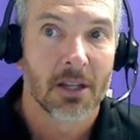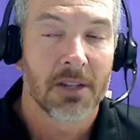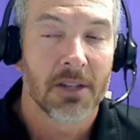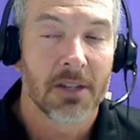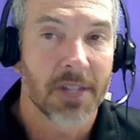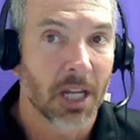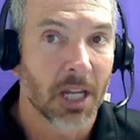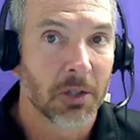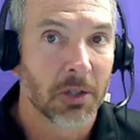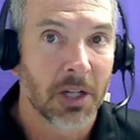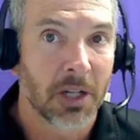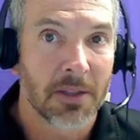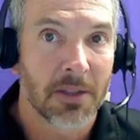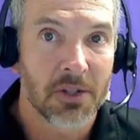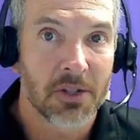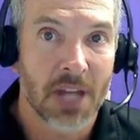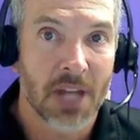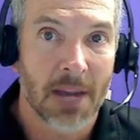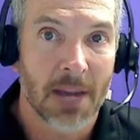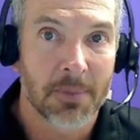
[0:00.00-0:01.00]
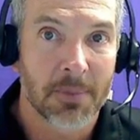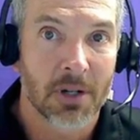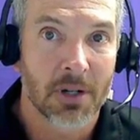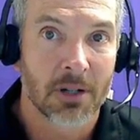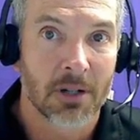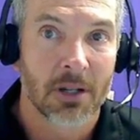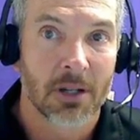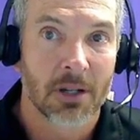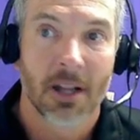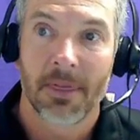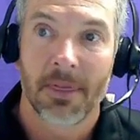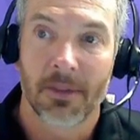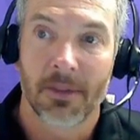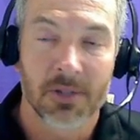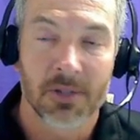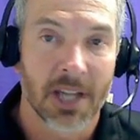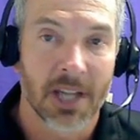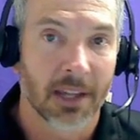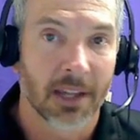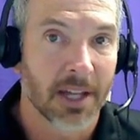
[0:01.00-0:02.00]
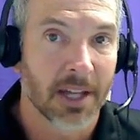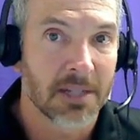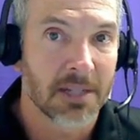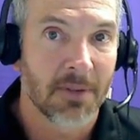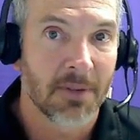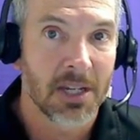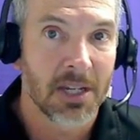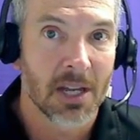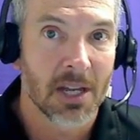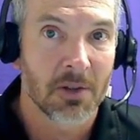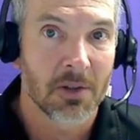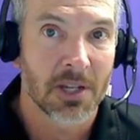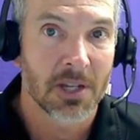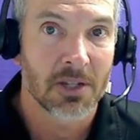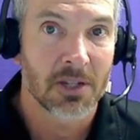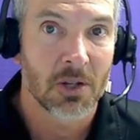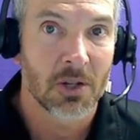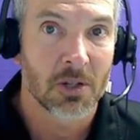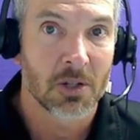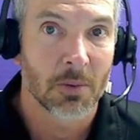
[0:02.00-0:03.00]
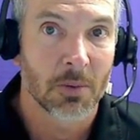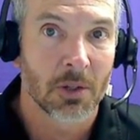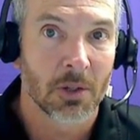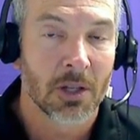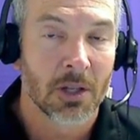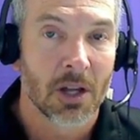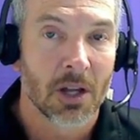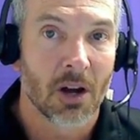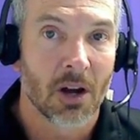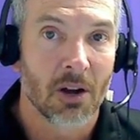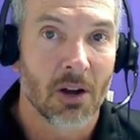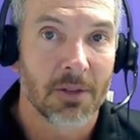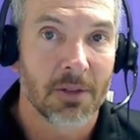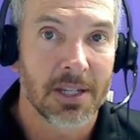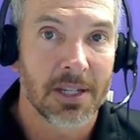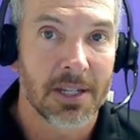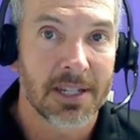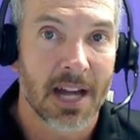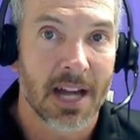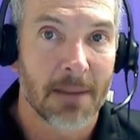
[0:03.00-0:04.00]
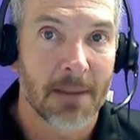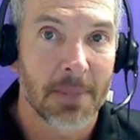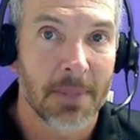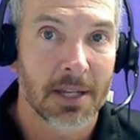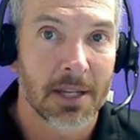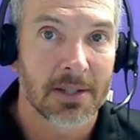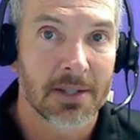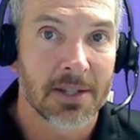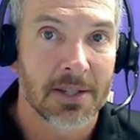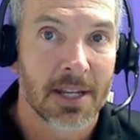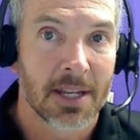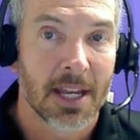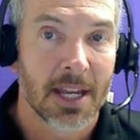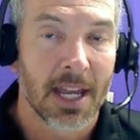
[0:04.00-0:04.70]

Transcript: Take a look at the chapter. There's got lots of videos as usual on these topics,